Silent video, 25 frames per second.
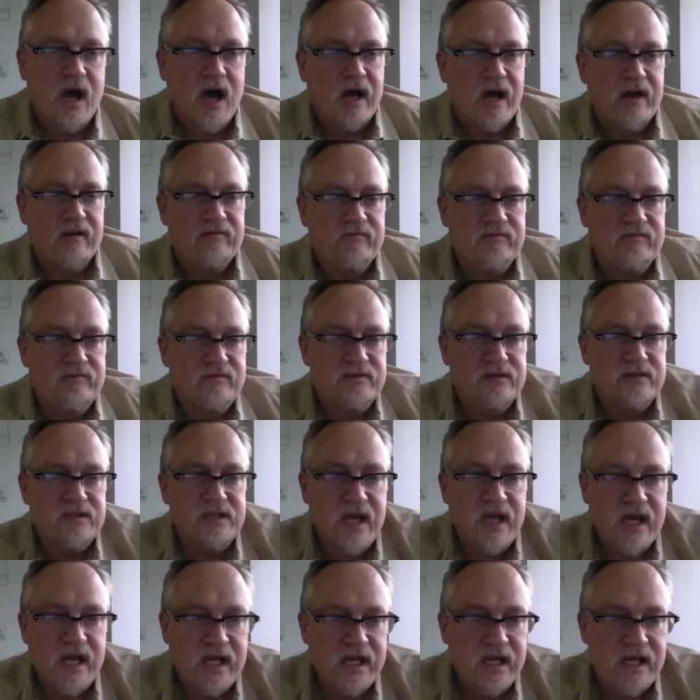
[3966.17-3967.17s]
of
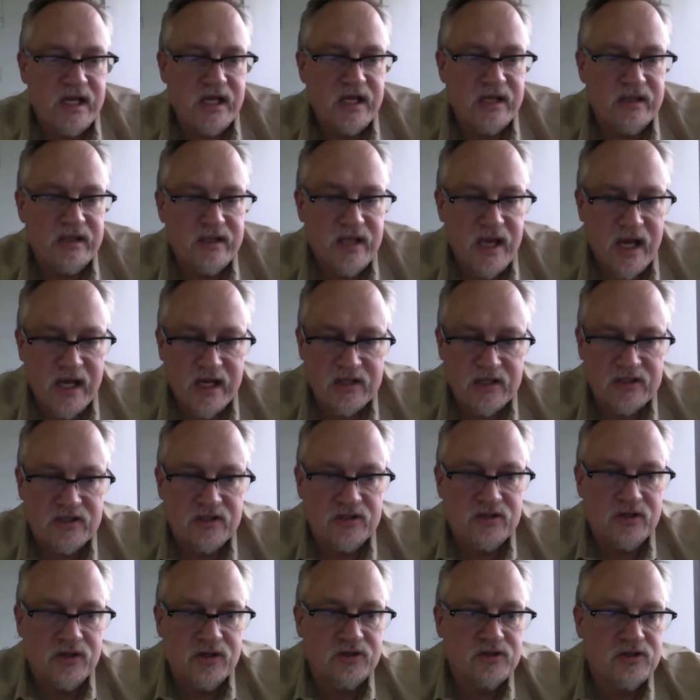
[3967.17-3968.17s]
data in that because
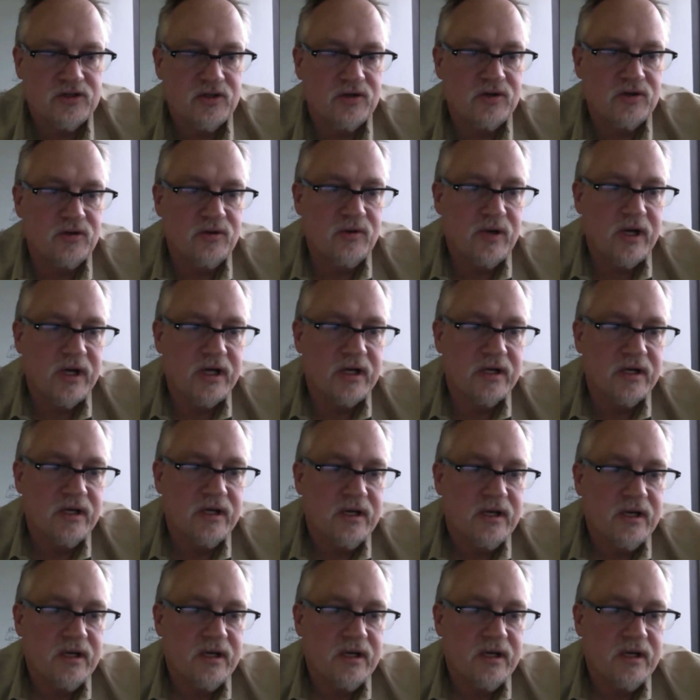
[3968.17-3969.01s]
it took so quick.